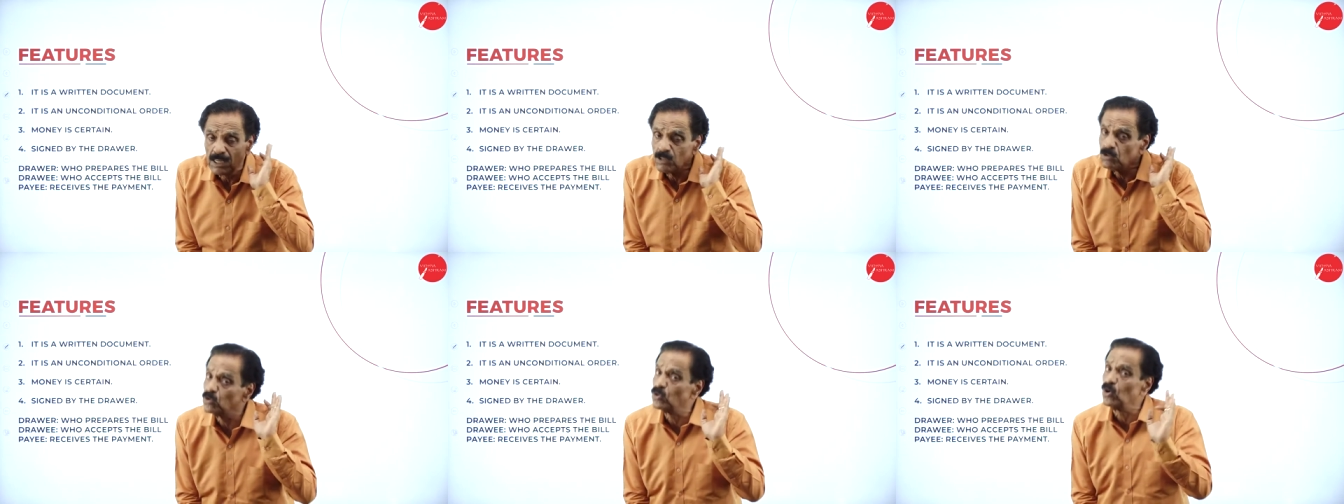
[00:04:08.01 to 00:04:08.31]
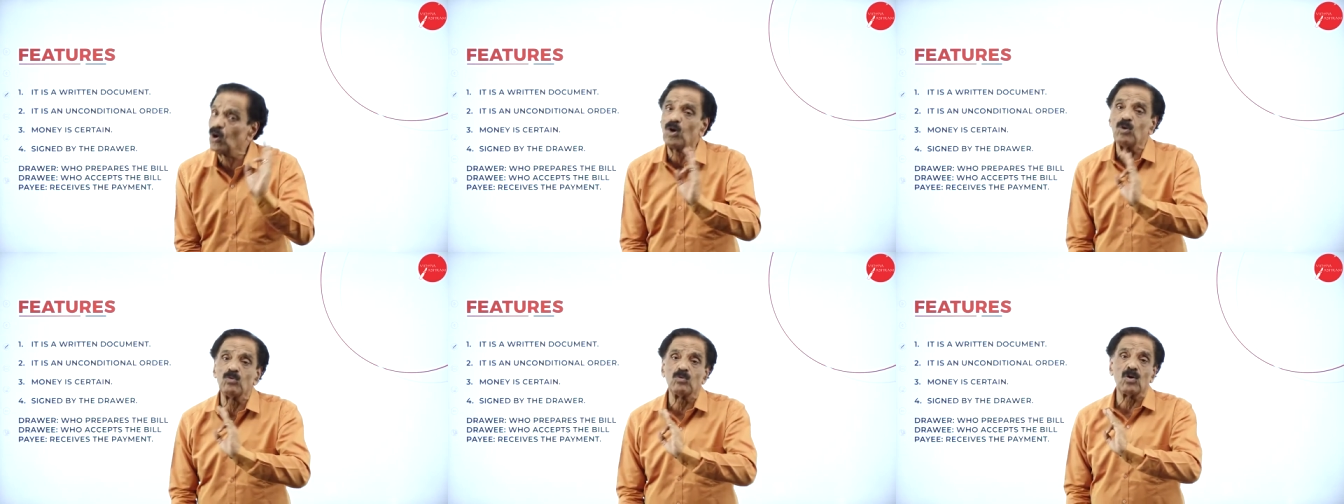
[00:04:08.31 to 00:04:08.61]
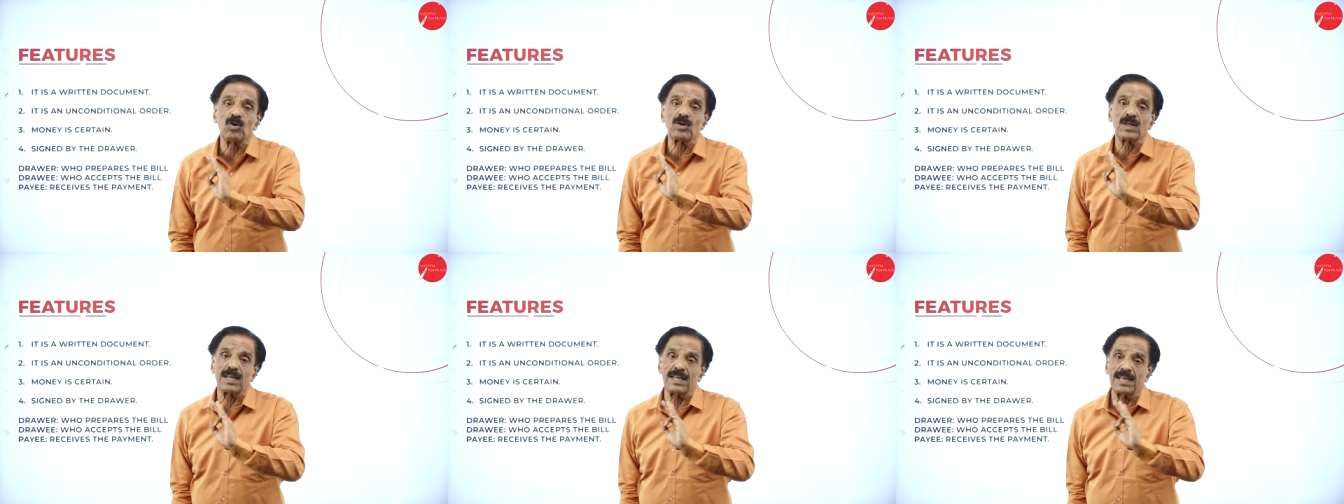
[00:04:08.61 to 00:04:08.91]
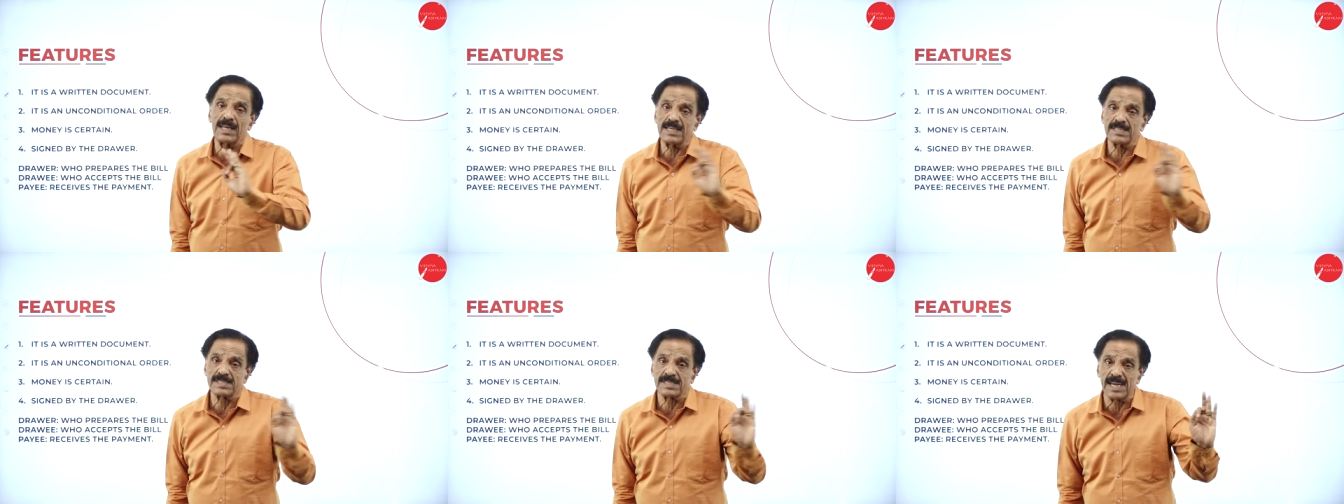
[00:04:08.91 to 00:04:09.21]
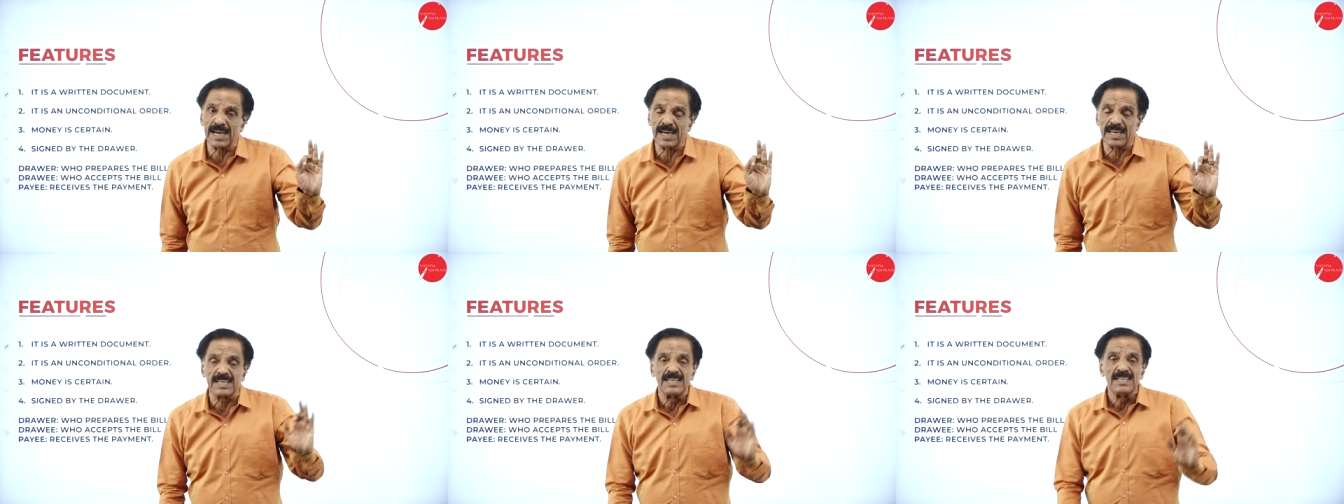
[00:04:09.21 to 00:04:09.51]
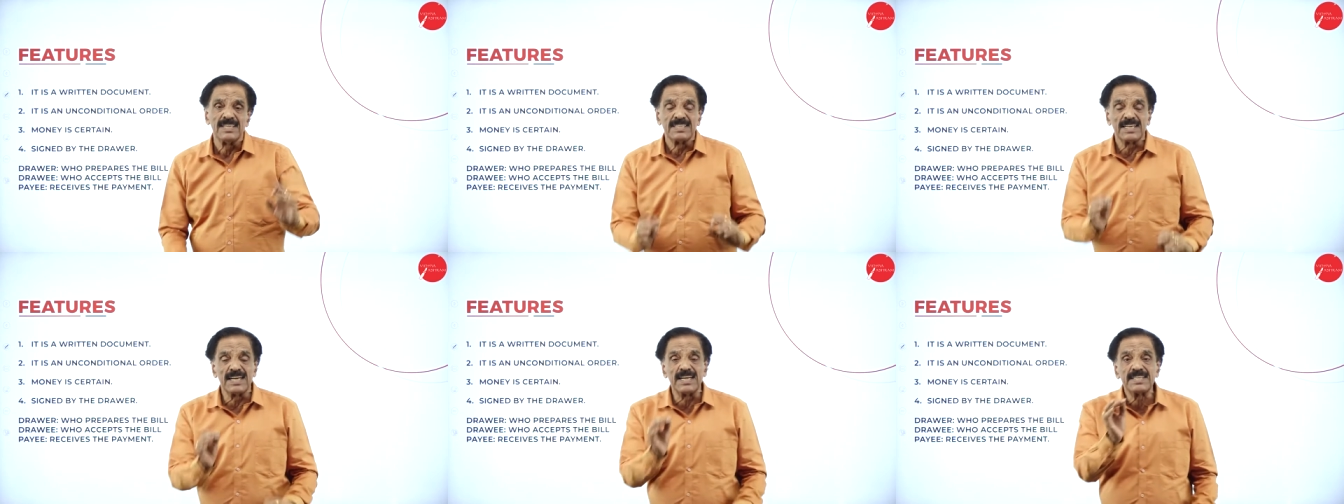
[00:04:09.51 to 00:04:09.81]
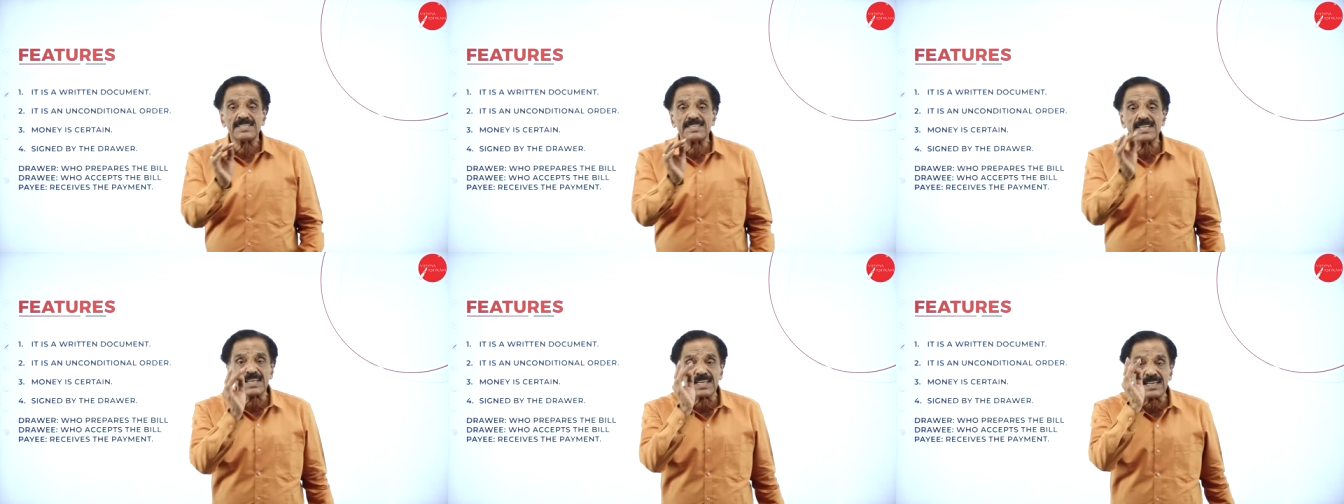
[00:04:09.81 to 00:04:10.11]
No oral is there. It
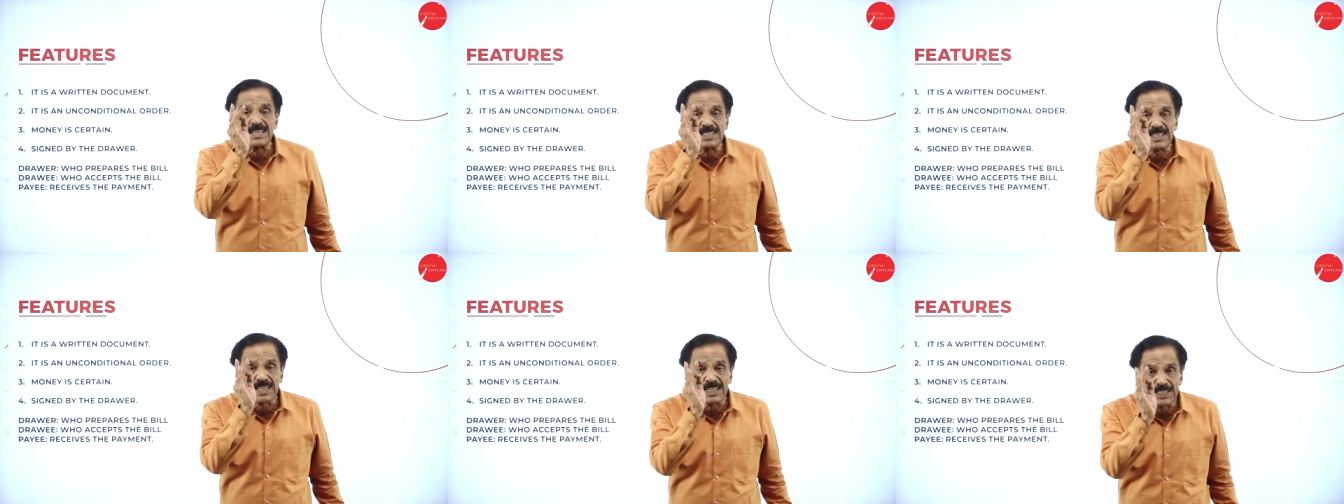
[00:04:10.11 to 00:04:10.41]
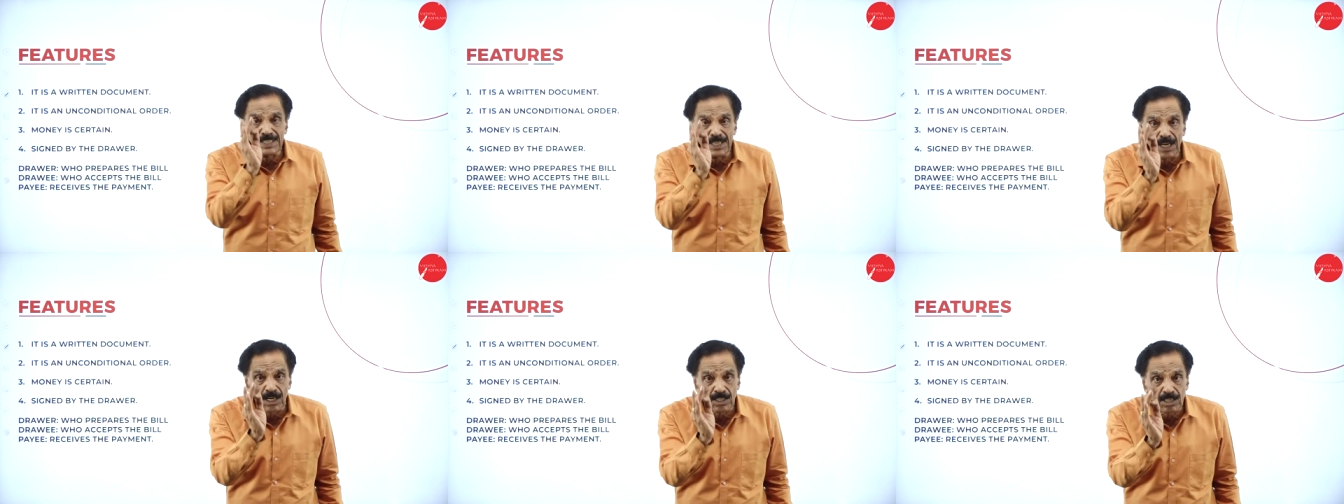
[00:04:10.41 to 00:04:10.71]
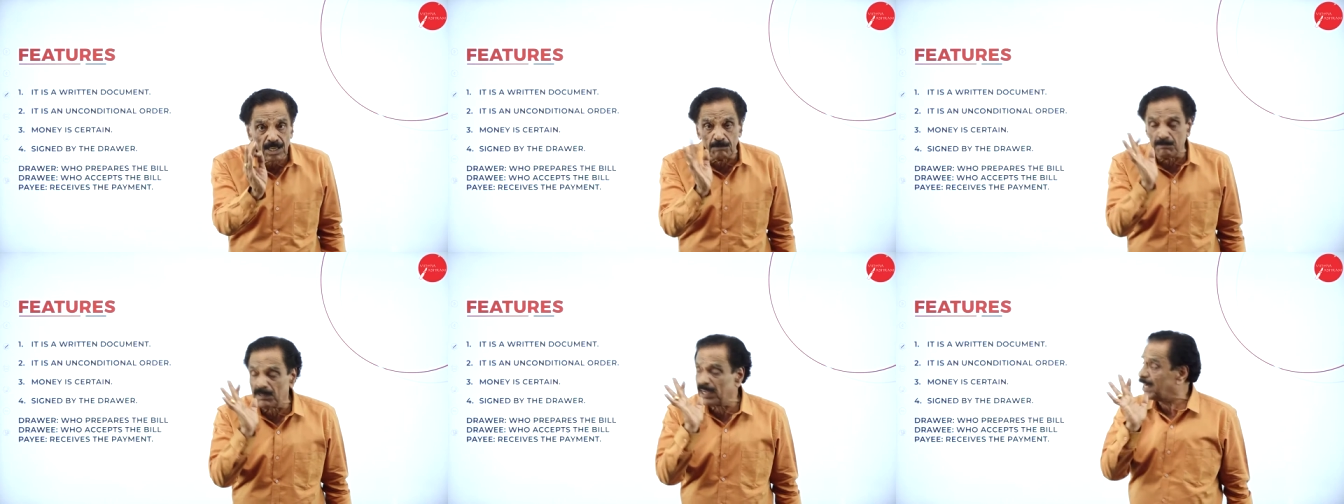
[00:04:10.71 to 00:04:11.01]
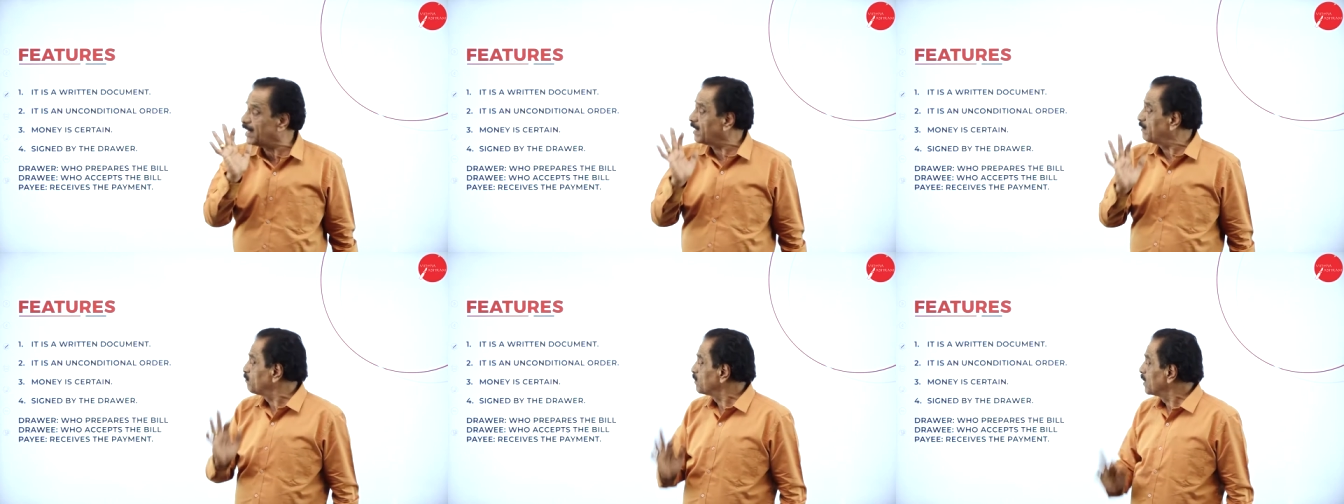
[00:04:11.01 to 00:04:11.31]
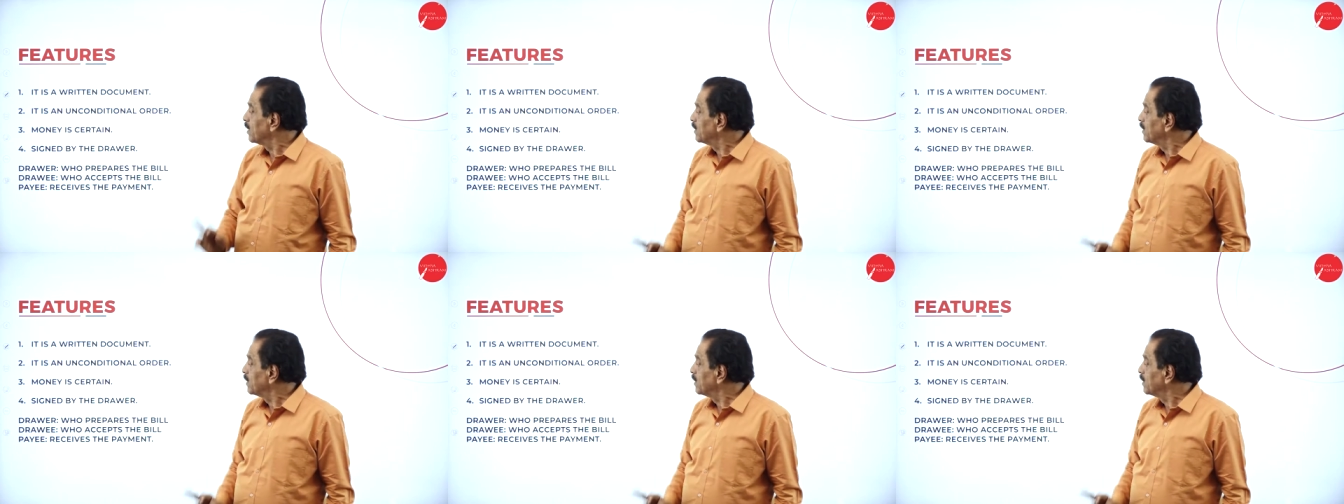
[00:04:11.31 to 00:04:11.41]
is a written document.